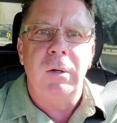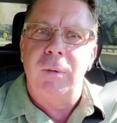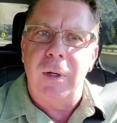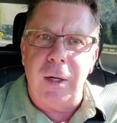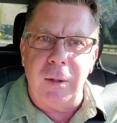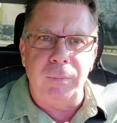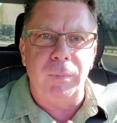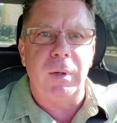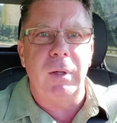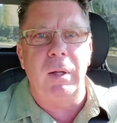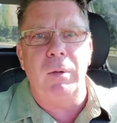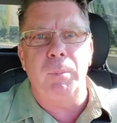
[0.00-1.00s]
Well,
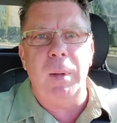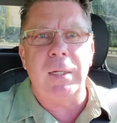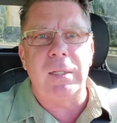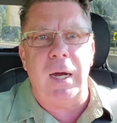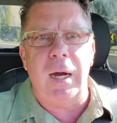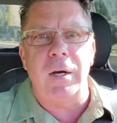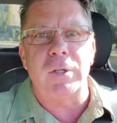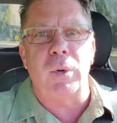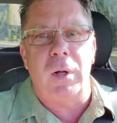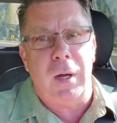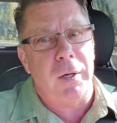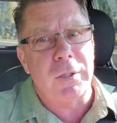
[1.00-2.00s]
big tires
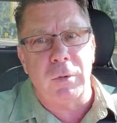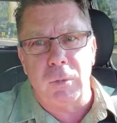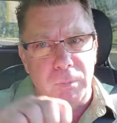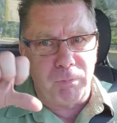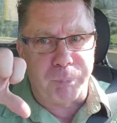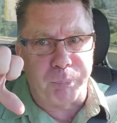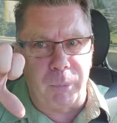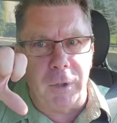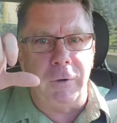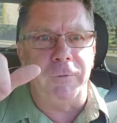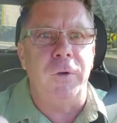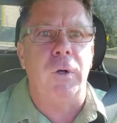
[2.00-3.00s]
will also
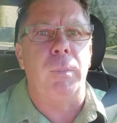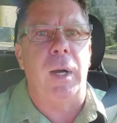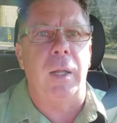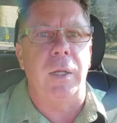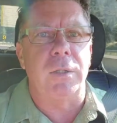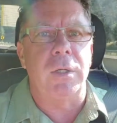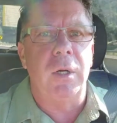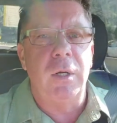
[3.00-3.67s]
your fuel mileage,